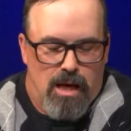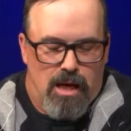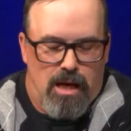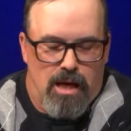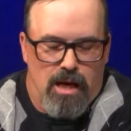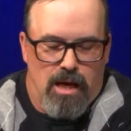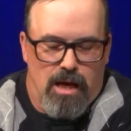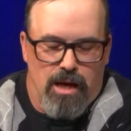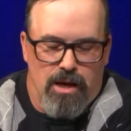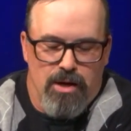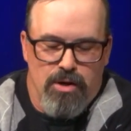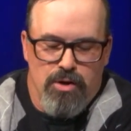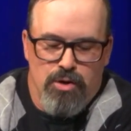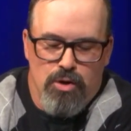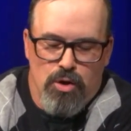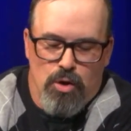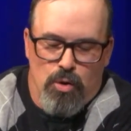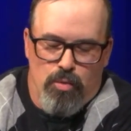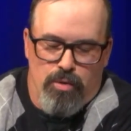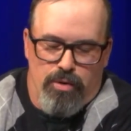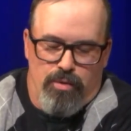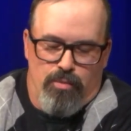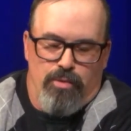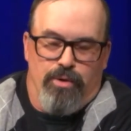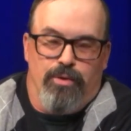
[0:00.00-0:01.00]
No
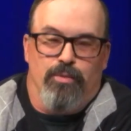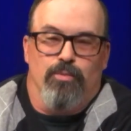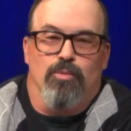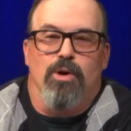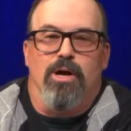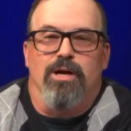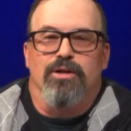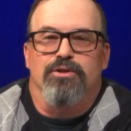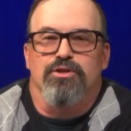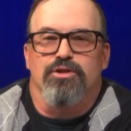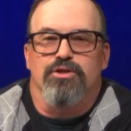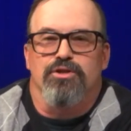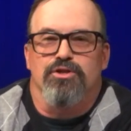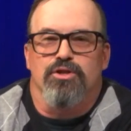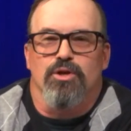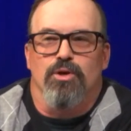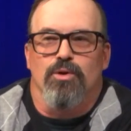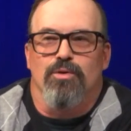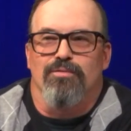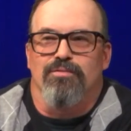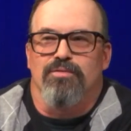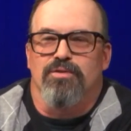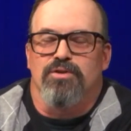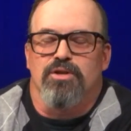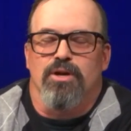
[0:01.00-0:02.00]
one would watch a
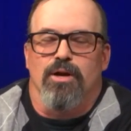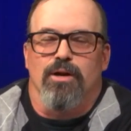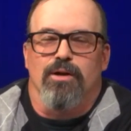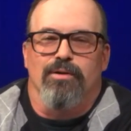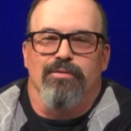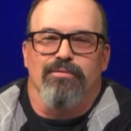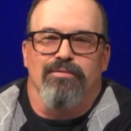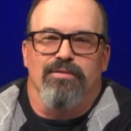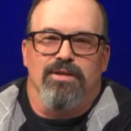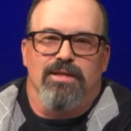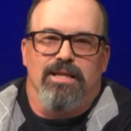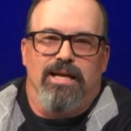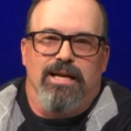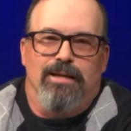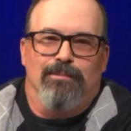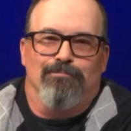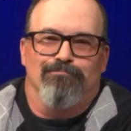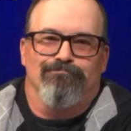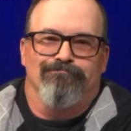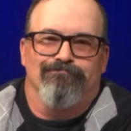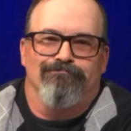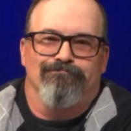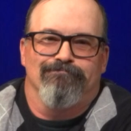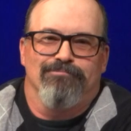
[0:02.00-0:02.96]
show Photography Then.